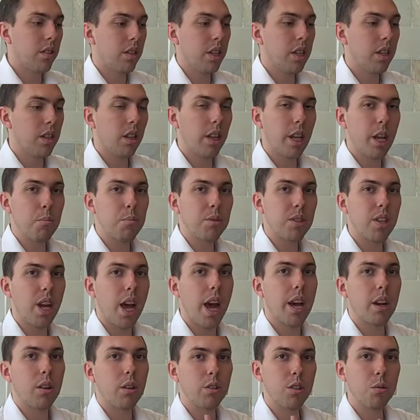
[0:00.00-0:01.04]
in the LAMP
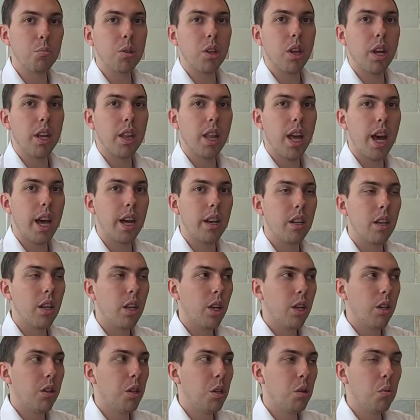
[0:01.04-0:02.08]
stack or something like that,
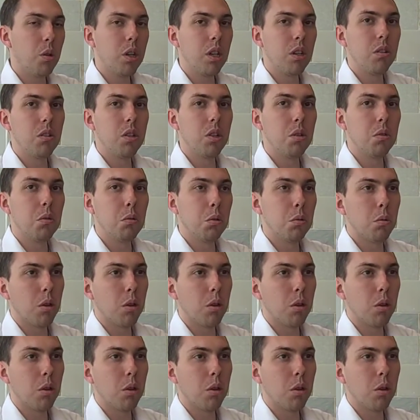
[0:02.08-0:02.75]
you know, what do you do?